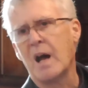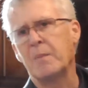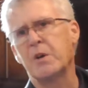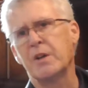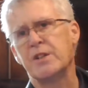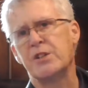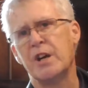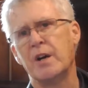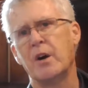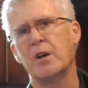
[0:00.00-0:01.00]
I'm going to
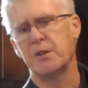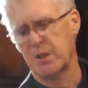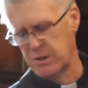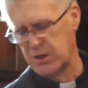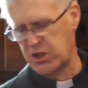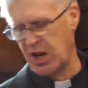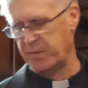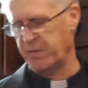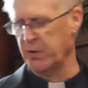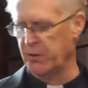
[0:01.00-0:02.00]
share a
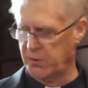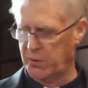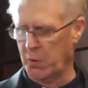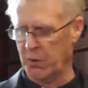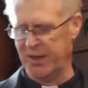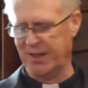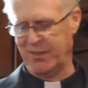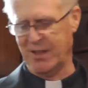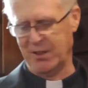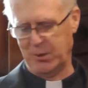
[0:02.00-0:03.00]
shameful story
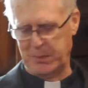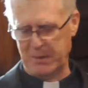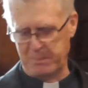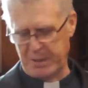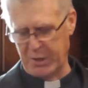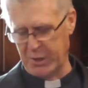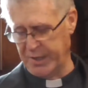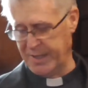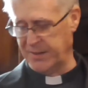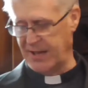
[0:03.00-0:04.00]
that has been
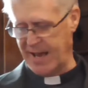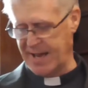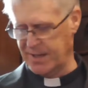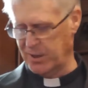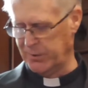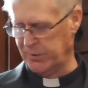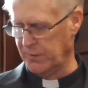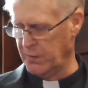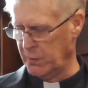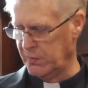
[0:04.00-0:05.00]
buried in the annals
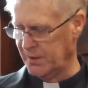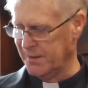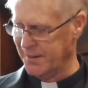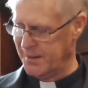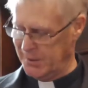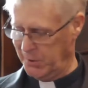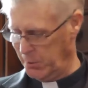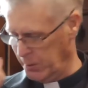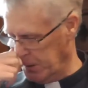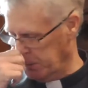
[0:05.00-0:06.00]
of New Zealand
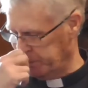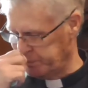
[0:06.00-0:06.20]
history.